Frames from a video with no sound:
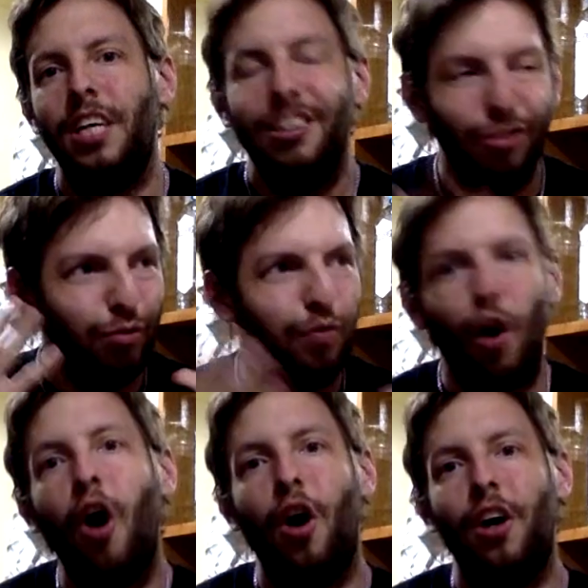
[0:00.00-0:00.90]
It's just
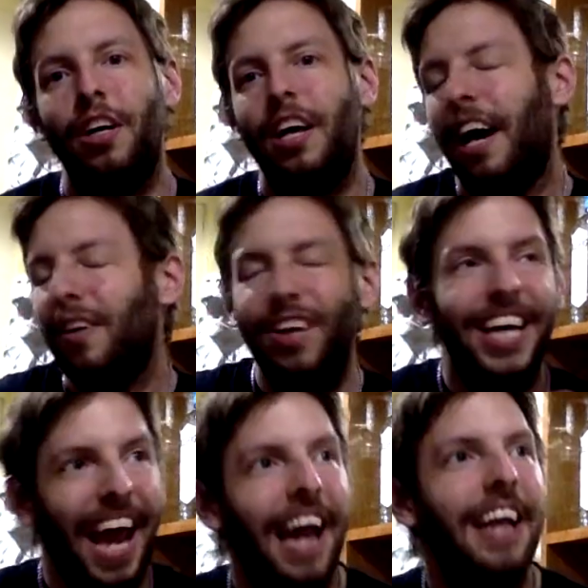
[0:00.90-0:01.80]
wrong. I don't
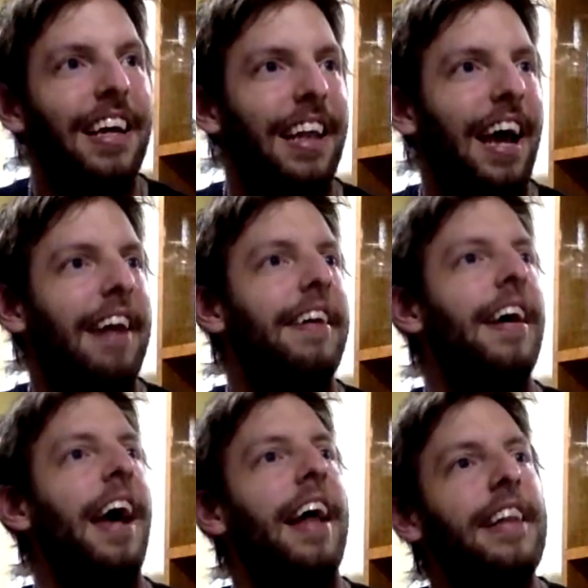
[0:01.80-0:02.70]
like any of that.
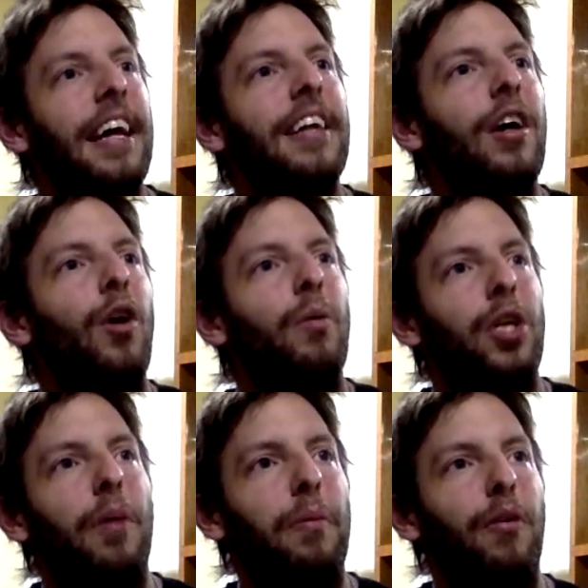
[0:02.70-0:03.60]
And then we
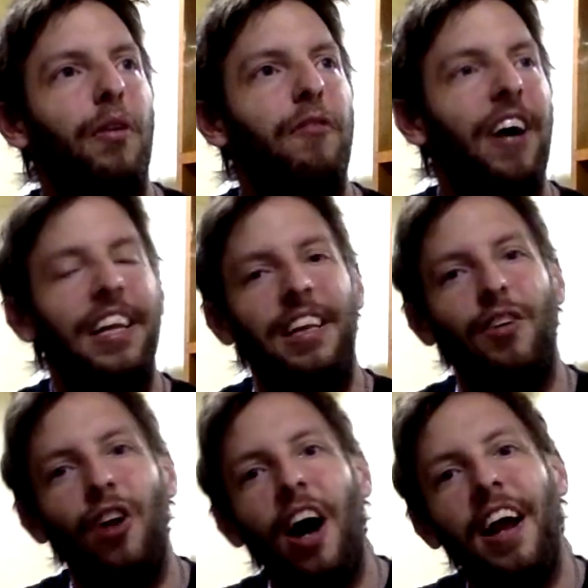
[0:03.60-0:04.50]
jump over to the fact that
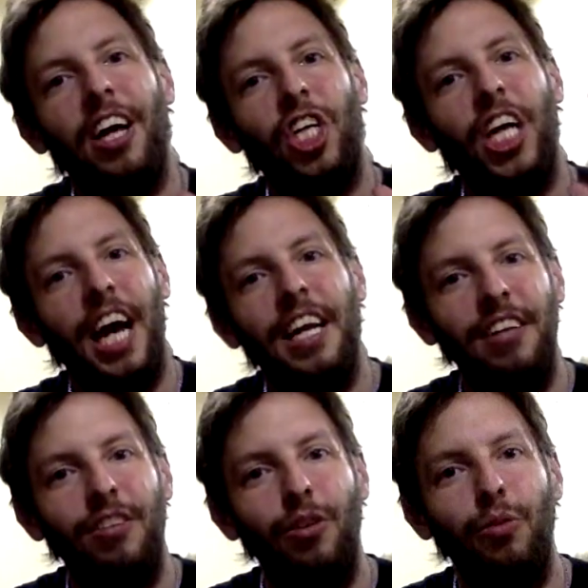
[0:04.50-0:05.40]
they're not actually
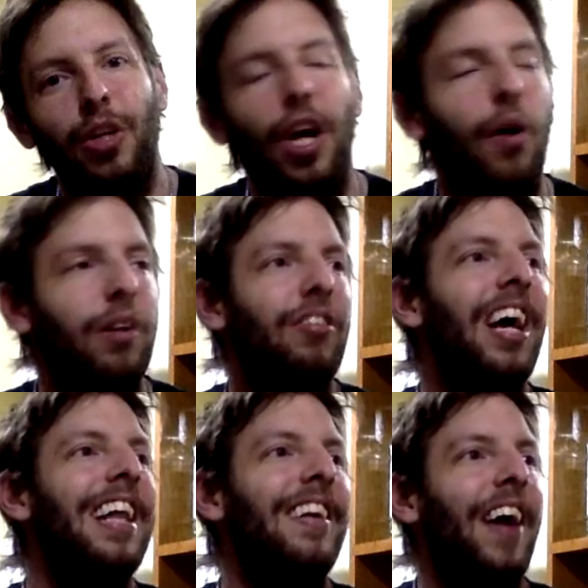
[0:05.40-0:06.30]
heading to Leonis.
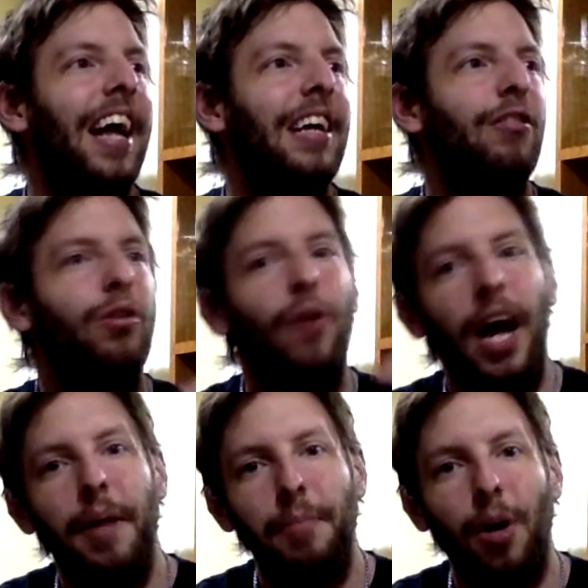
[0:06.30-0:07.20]
They're heading to
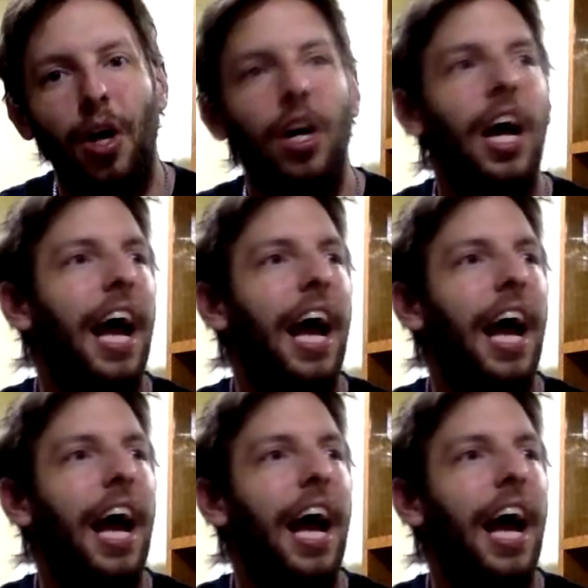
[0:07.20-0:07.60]
Edinburgh.